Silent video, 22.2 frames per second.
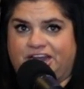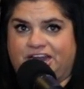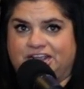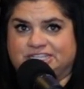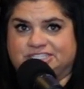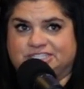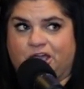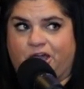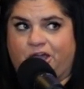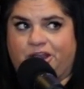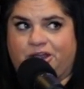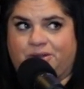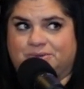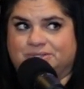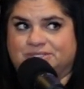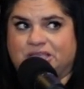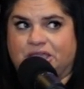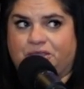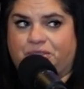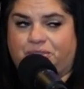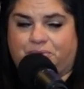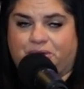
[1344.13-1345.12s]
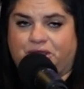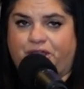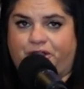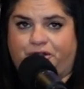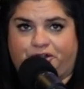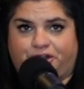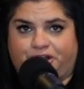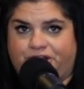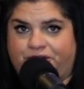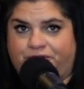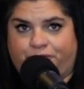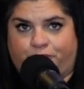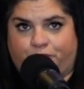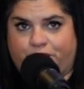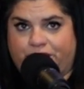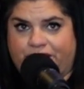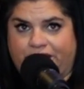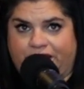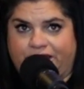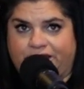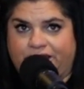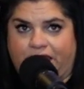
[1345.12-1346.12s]
that I saw it, it was like
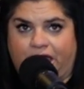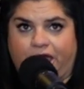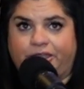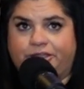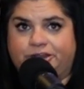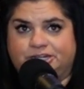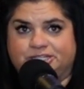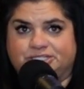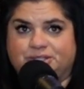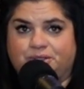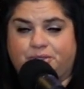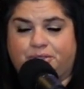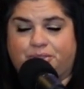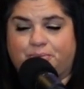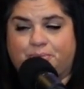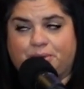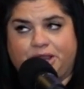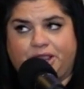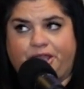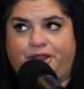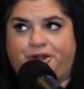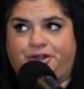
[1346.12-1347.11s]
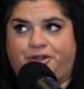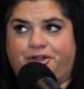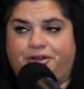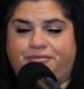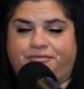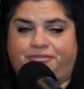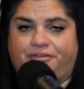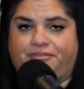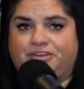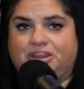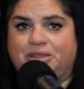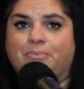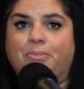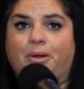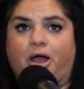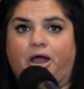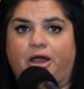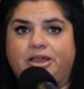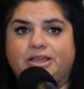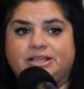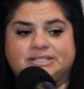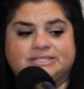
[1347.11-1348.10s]
$349. So
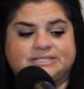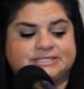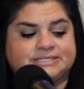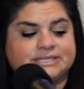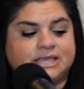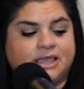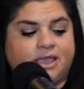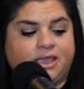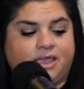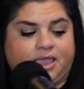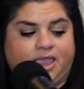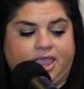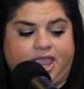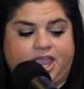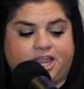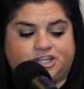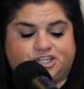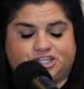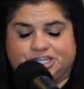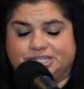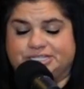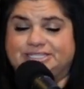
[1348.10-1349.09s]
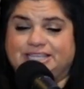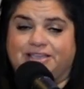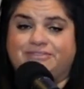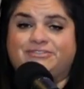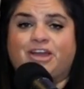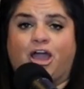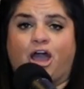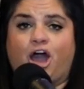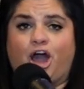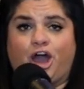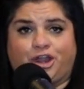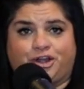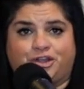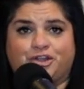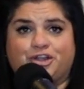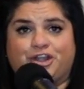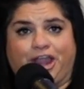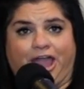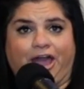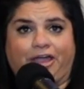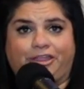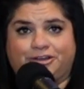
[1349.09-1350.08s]
$350. And she saved
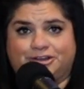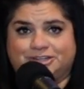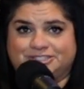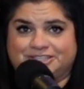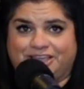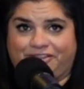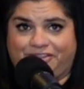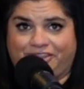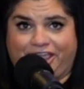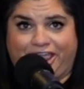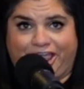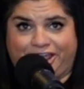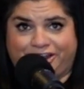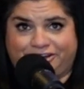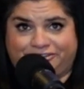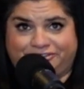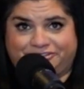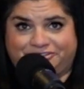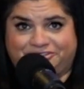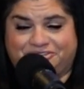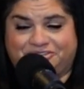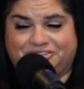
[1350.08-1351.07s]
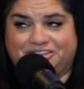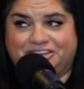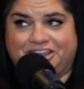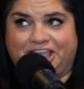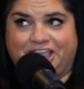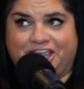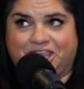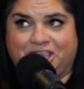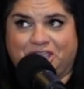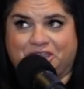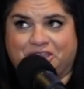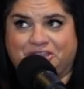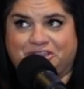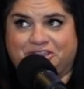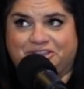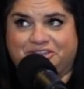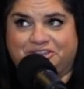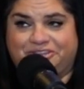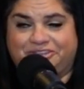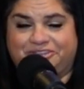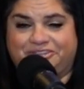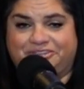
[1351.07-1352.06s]
$100 on that.
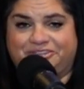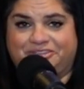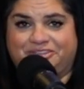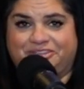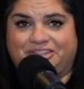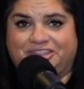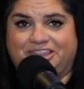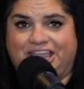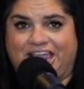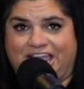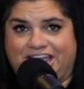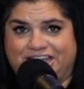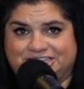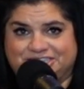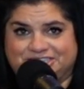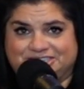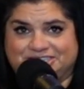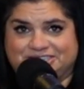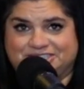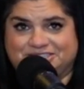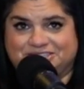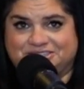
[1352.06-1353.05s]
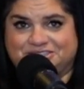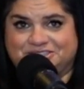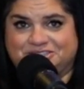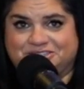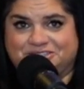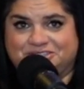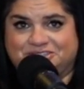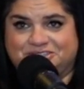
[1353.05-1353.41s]
Like, that's